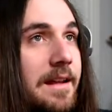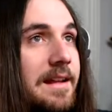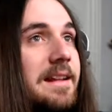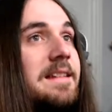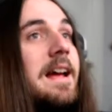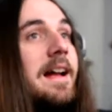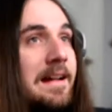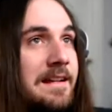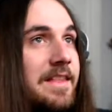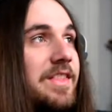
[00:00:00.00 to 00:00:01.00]
Yeah,
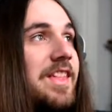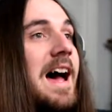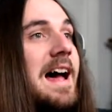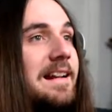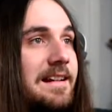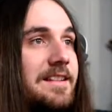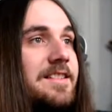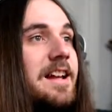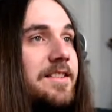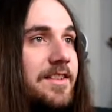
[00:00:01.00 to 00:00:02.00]
that is
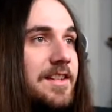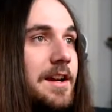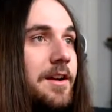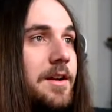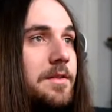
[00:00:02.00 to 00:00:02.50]
necessary.